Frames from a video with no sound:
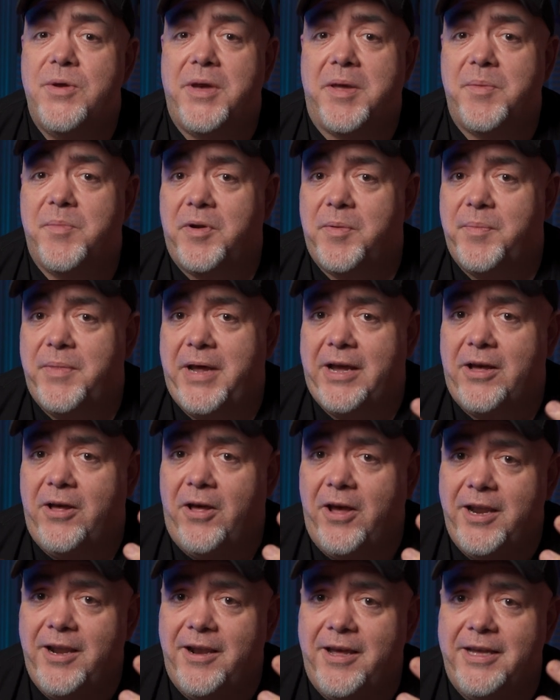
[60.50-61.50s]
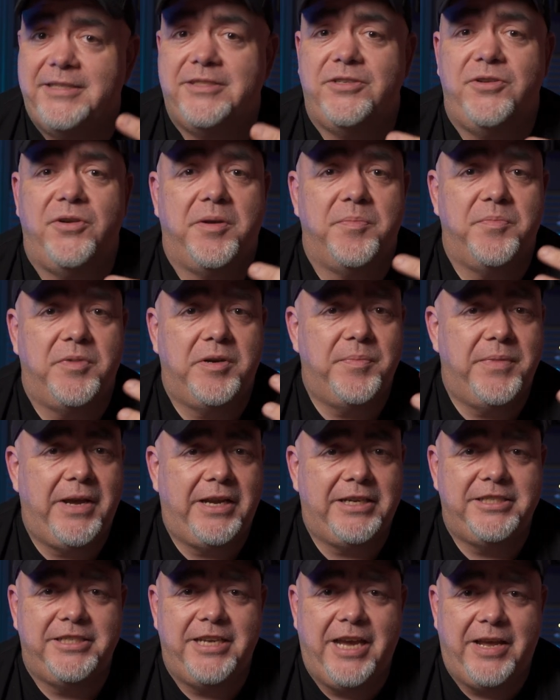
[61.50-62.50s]
you can bring back highlights, you can bring
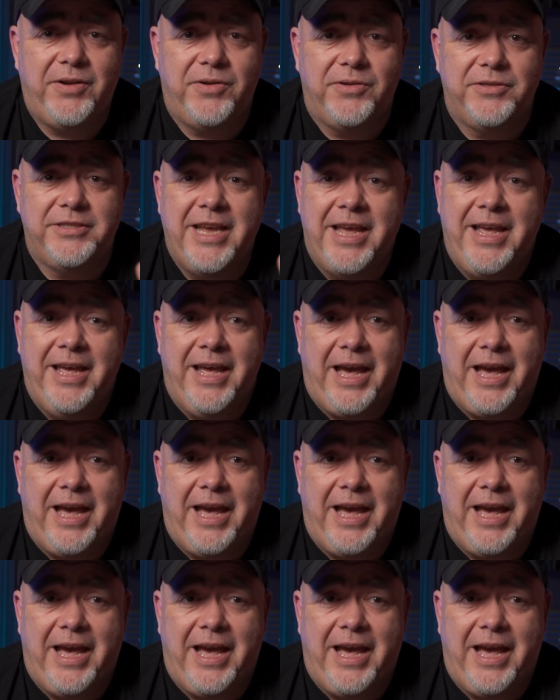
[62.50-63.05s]
back shadows,